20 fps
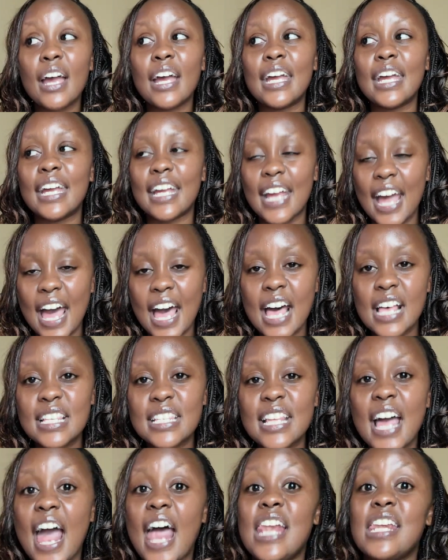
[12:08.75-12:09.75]

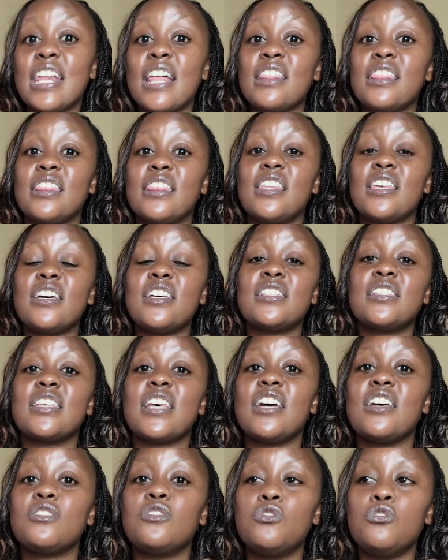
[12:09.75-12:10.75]
Yes, and this
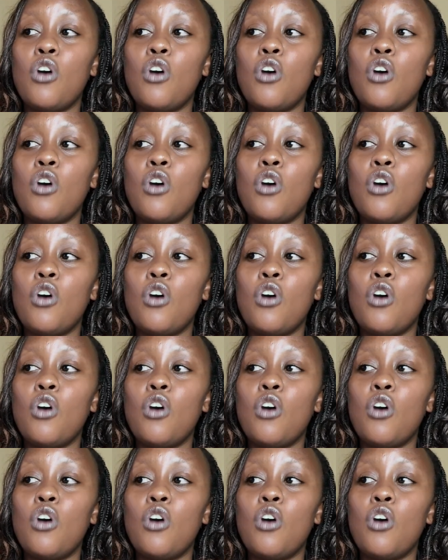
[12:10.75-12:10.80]
is